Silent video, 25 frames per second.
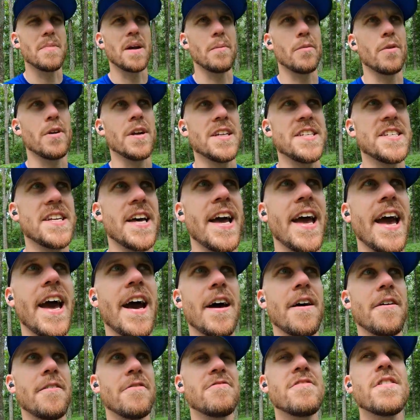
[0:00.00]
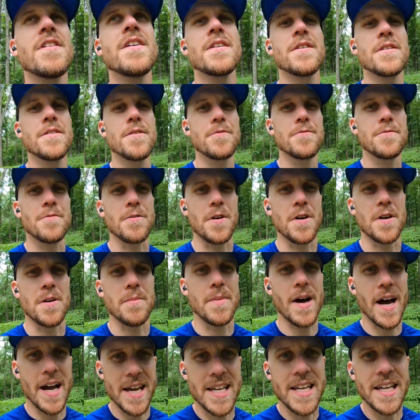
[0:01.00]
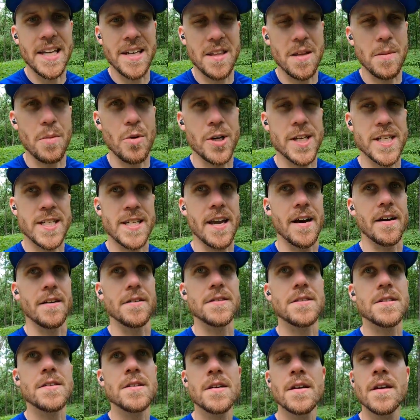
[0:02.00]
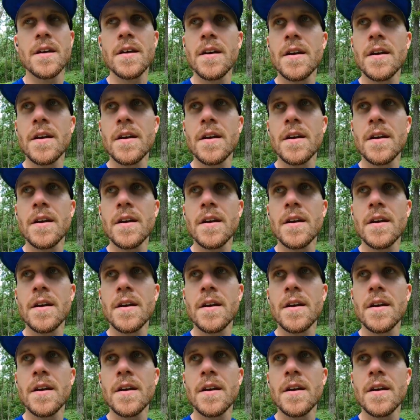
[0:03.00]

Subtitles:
memories I have from hiking in the Boy Scouts